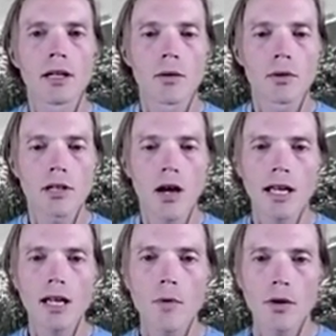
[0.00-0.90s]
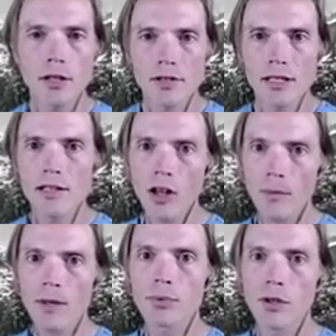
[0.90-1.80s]
We're talking about using
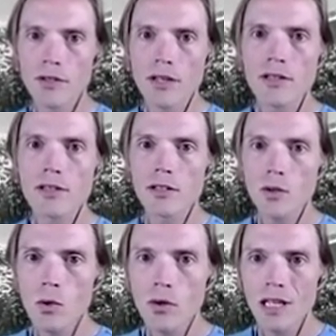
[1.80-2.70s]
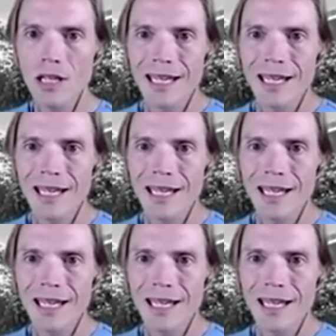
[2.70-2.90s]
development processes and tools